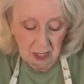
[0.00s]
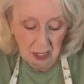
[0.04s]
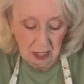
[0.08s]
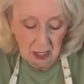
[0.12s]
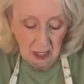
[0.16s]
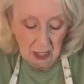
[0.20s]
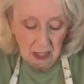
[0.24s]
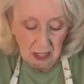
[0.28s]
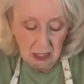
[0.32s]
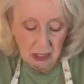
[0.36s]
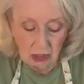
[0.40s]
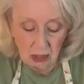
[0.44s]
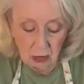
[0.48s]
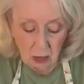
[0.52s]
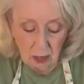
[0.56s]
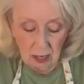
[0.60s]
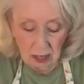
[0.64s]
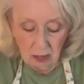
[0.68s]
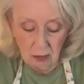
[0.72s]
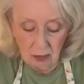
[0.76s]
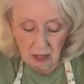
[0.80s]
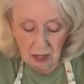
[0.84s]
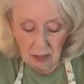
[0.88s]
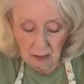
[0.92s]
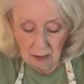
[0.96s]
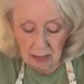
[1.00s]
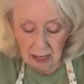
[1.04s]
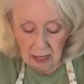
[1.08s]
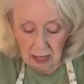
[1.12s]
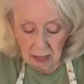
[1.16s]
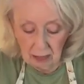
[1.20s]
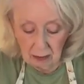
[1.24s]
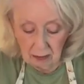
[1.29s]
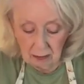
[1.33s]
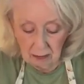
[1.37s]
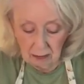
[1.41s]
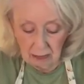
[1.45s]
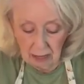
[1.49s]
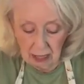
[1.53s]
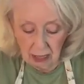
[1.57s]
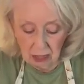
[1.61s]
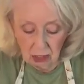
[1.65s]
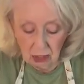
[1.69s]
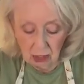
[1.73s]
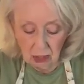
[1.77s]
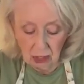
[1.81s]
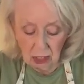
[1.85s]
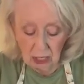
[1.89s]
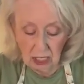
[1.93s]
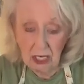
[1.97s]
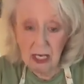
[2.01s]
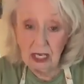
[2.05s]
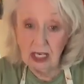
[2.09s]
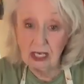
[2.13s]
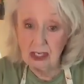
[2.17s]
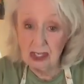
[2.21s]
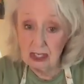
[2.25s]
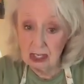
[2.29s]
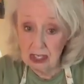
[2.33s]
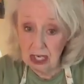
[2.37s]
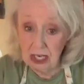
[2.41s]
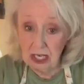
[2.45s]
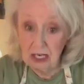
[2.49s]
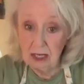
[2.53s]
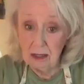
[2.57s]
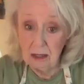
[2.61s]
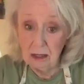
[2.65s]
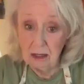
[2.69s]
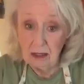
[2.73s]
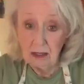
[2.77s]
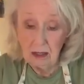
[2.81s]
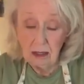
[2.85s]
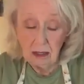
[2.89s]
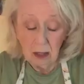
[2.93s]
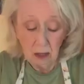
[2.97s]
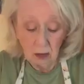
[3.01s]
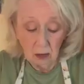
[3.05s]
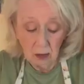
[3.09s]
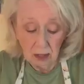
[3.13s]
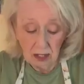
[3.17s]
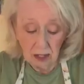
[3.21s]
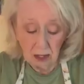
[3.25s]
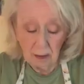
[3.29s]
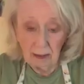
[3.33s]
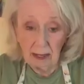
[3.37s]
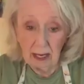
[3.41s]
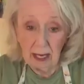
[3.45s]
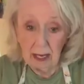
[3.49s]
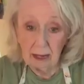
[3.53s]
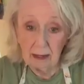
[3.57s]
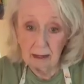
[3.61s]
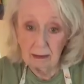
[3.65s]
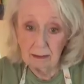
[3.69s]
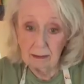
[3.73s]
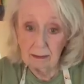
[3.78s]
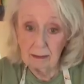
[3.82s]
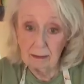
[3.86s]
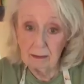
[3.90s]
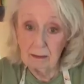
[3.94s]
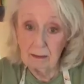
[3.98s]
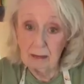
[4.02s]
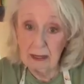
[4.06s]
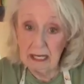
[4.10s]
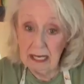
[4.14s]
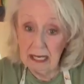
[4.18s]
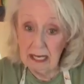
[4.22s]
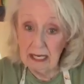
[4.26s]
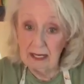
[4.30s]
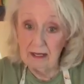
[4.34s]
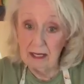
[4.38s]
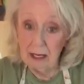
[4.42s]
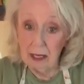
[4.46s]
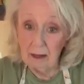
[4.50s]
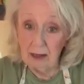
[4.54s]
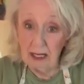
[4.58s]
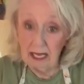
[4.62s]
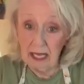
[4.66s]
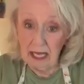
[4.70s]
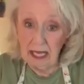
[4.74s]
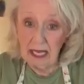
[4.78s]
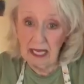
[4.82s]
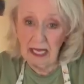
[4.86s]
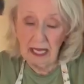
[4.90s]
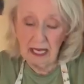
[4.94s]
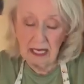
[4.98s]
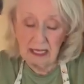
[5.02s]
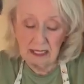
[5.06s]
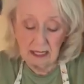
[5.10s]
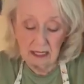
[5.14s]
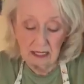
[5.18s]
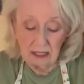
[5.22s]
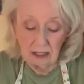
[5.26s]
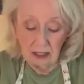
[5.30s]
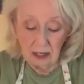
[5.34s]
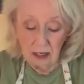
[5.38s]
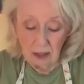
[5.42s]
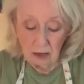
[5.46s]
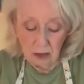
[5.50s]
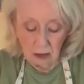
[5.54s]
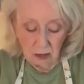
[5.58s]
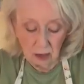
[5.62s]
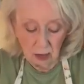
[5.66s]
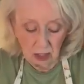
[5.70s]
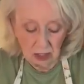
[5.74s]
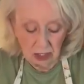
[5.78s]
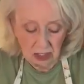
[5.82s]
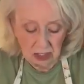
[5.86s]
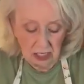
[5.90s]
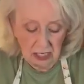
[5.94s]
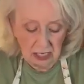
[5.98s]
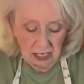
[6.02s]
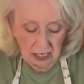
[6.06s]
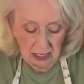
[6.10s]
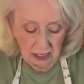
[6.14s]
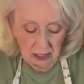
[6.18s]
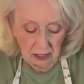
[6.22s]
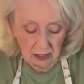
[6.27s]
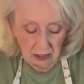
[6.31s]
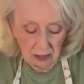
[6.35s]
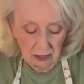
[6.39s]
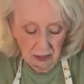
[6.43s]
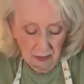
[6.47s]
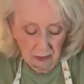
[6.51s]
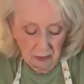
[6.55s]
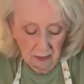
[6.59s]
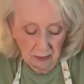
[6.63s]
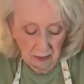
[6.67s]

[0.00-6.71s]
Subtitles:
So I went about my cooking, and she went about peeling the eggs and doing what she had to do.